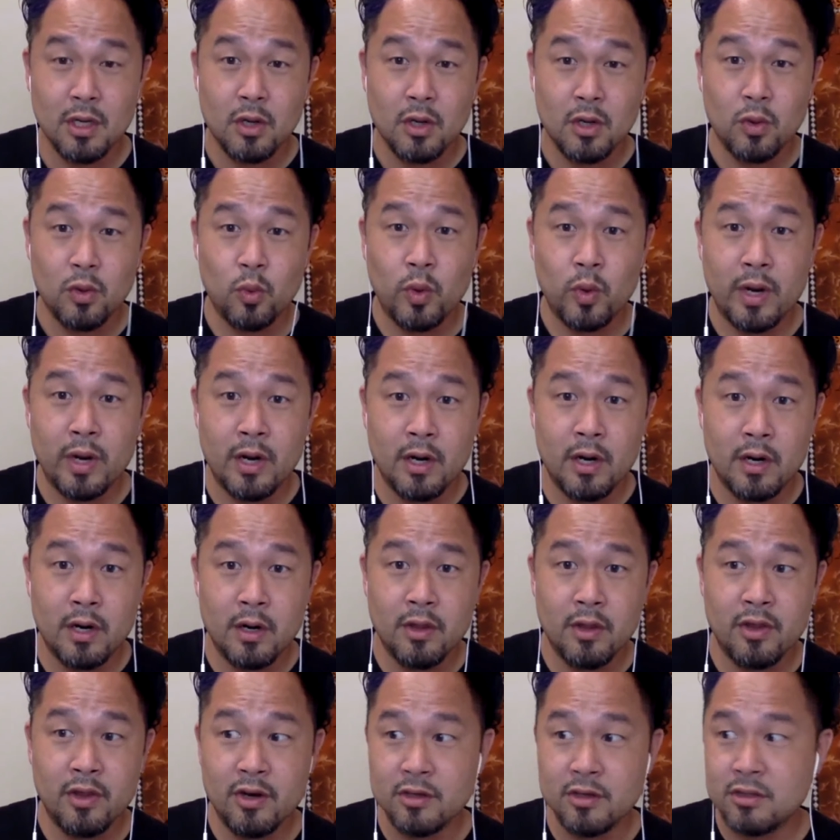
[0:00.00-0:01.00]
where
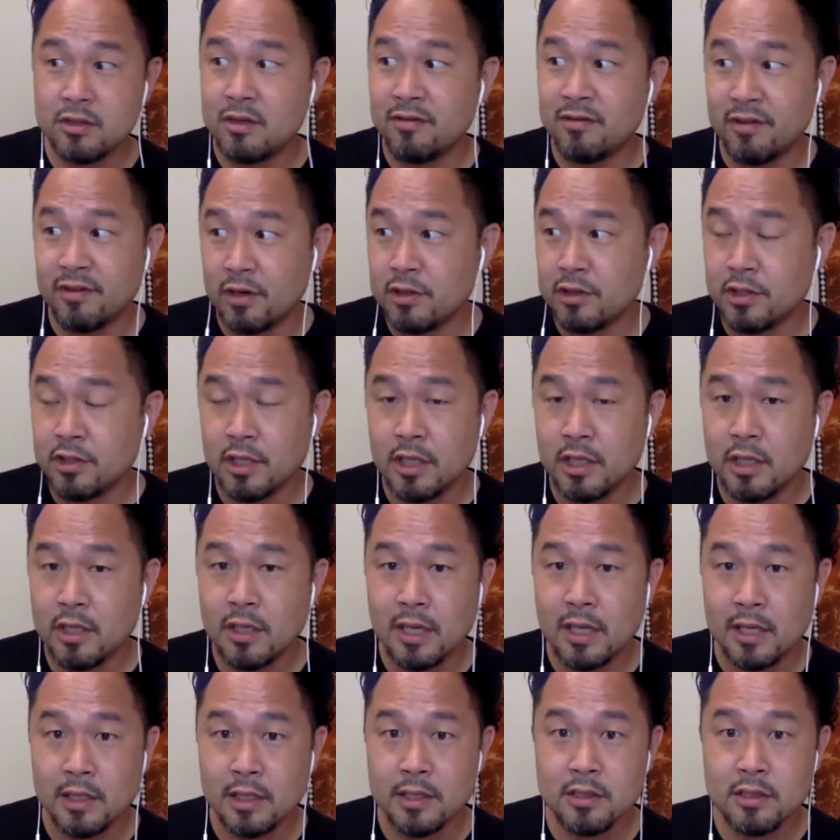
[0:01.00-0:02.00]
there's diversity,
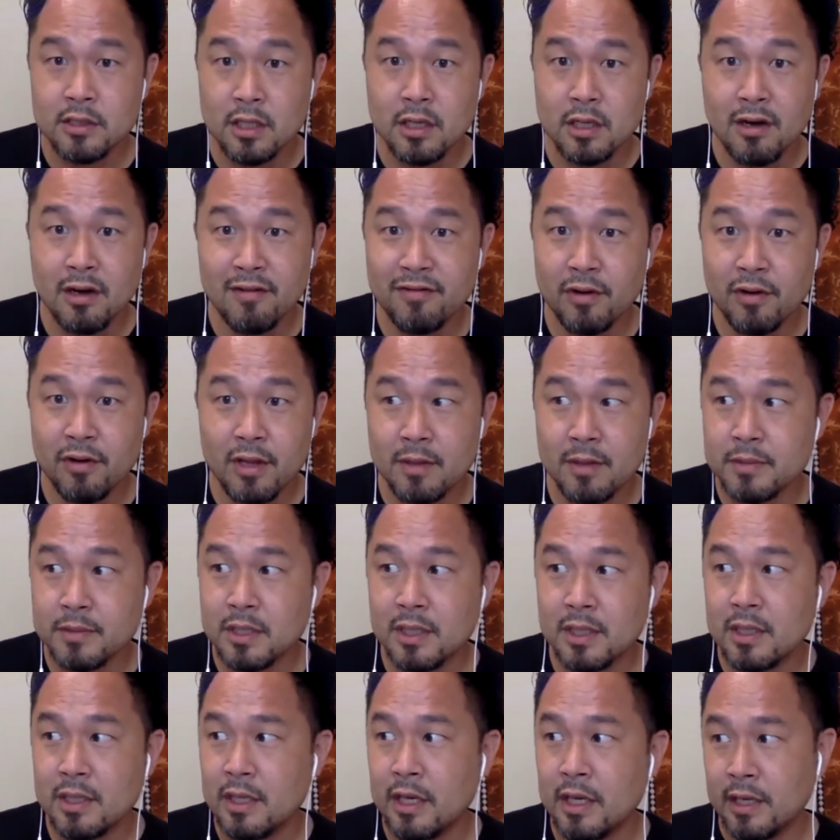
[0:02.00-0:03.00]
at least enough for them
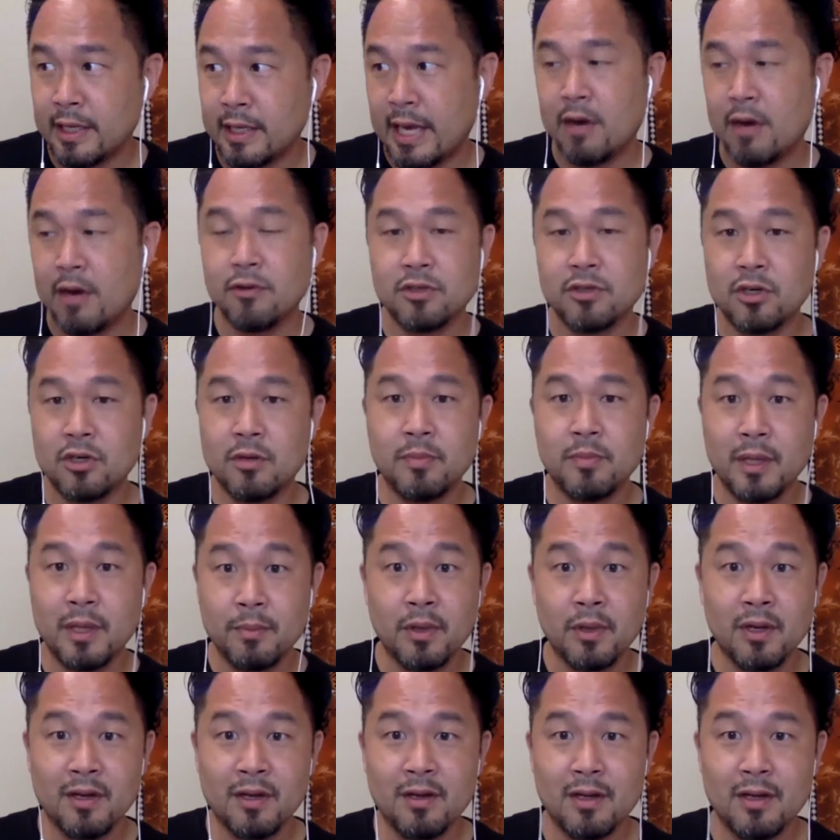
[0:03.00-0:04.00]
to encounter
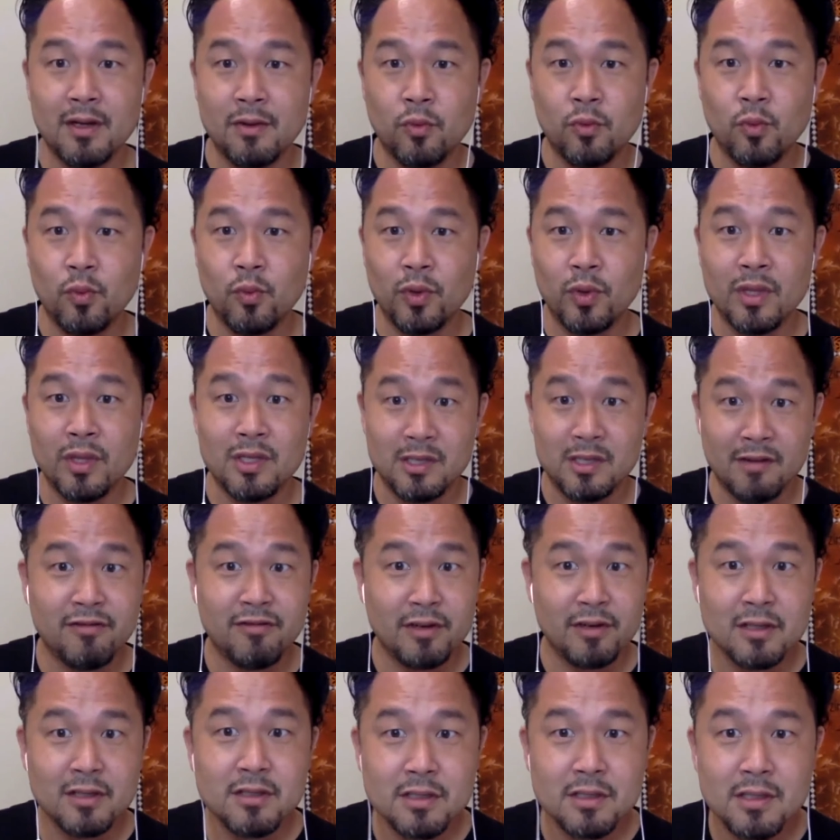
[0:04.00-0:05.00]
people with
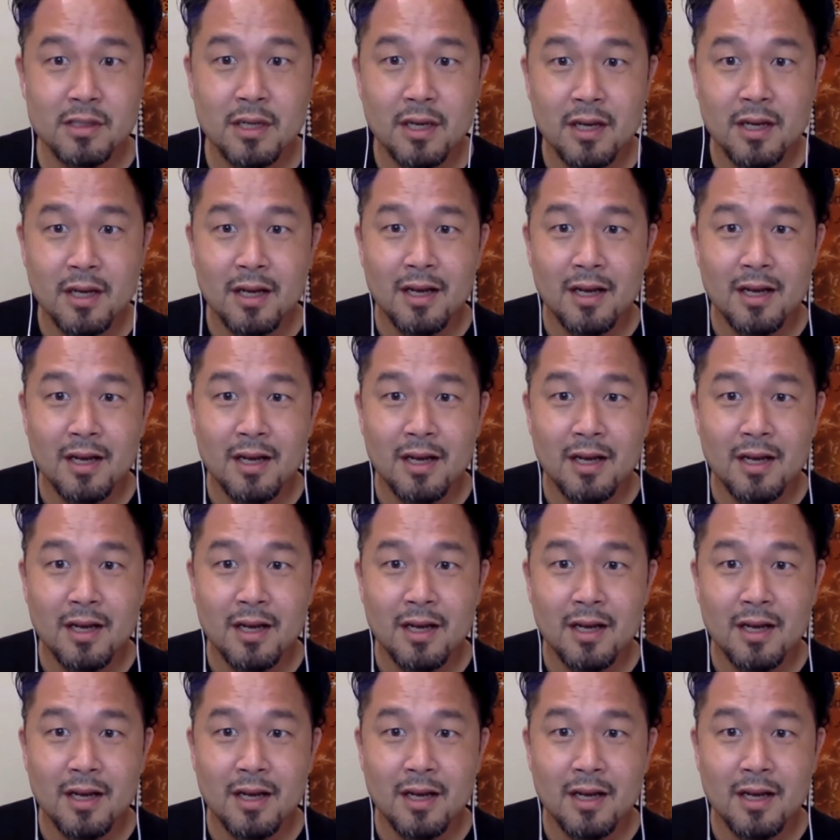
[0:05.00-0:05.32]
difference.